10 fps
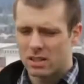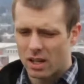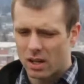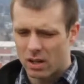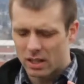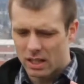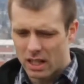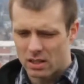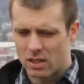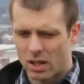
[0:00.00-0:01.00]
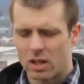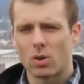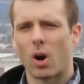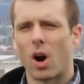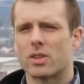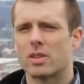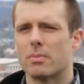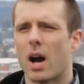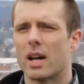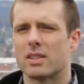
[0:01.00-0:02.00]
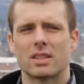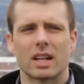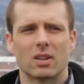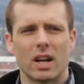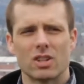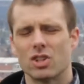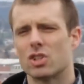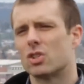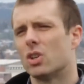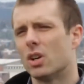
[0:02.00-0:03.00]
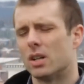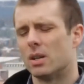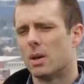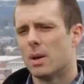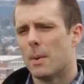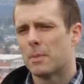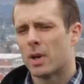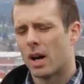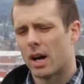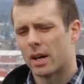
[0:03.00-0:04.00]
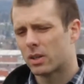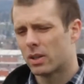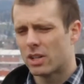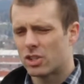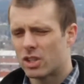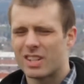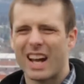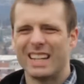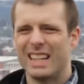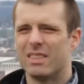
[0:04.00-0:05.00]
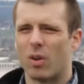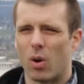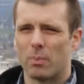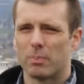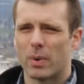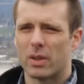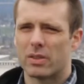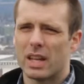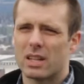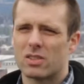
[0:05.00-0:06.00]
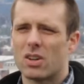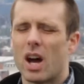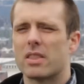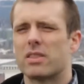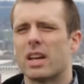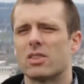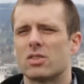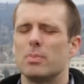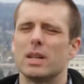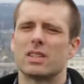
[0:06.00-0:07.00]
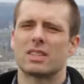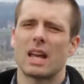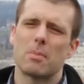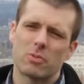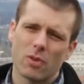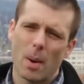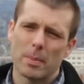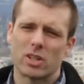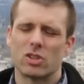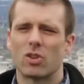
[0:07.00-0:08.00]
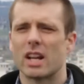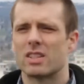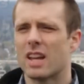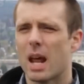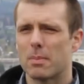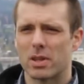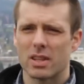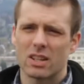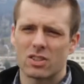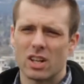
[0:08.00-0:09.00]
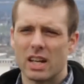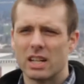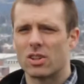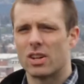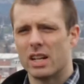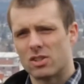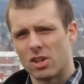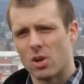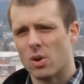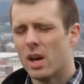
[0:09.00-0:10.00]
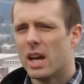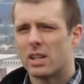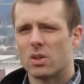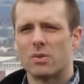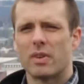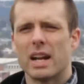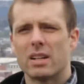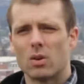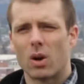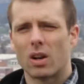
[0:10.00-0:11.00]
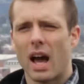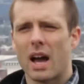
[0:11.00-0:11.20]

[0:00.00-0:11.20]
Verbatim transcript: need to get into our hearts and minds is that creation is good. Uh, creation is not evil. Uh, things are not things to be escaped from and to transcend, but things to enter into, to invite into our